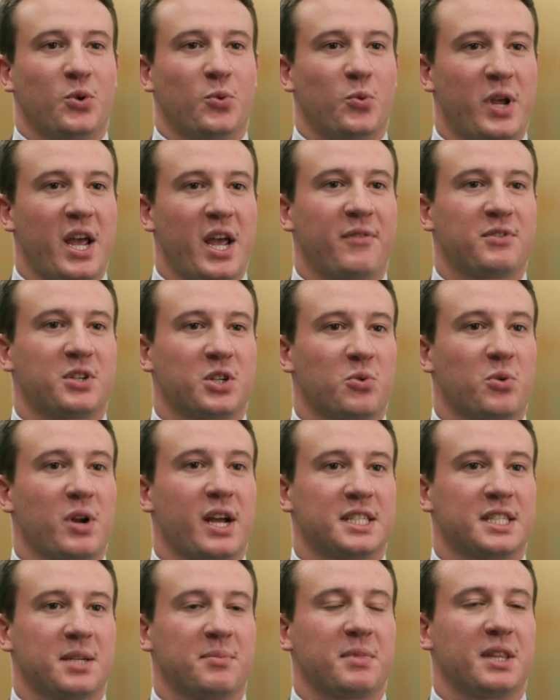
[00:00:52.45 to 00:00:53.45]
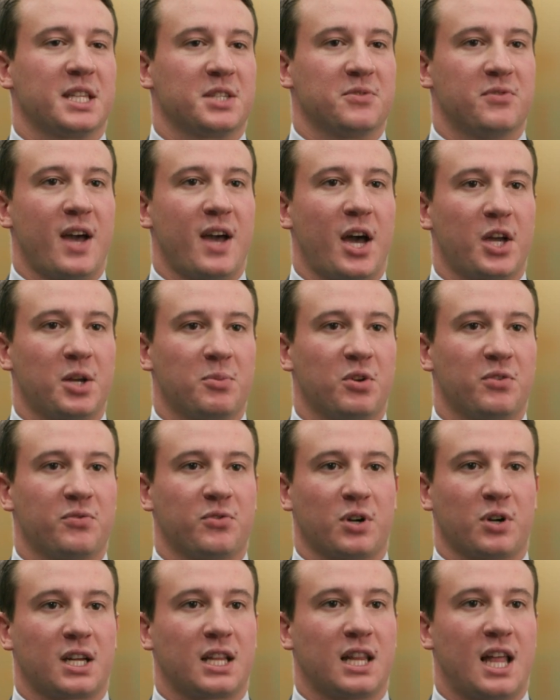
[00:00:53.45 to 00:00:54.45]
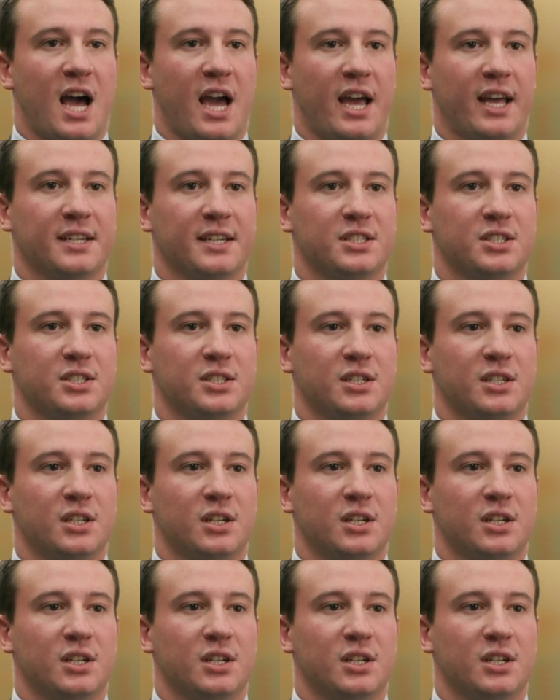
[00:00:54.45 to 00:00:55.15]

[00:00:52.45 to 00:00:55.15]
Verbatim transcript: We have to create something that's valuable for a client.